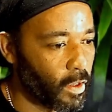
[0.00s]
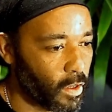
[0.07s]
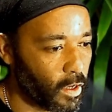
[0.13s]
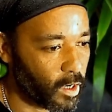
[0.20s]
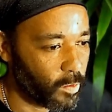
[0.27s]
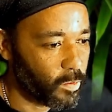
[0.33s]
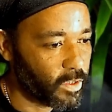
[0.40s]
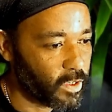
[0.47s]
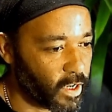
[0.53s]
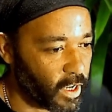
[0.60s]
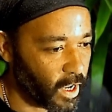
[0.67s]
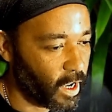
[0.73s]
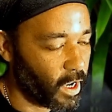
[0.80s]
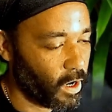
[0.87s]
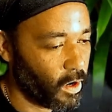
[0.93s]
up and
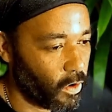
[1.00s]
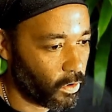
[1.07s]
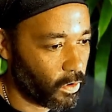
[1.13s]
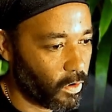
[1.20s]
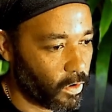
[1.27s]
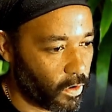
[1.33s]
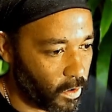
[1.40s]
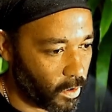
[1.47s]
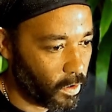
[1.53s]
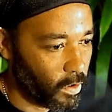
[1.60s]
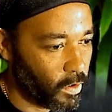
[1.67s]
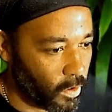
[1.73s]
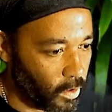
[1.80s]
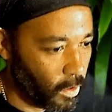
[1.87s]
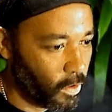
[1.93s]
down,
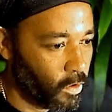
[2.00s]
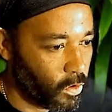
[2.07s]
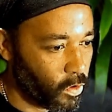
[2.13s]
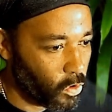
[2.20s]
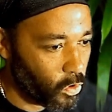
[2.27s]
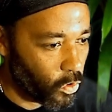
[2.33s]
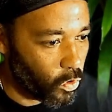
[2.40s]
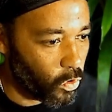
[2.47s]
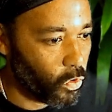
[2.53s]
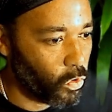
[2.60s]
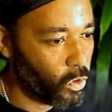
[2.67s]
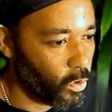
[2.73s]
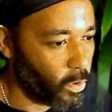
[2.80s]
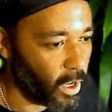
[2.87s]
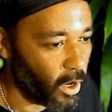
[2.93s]
all the way
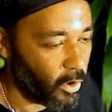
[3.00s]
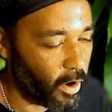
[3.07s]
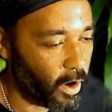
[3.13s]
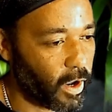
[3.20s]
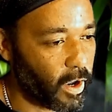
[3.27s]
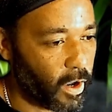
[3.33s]
around.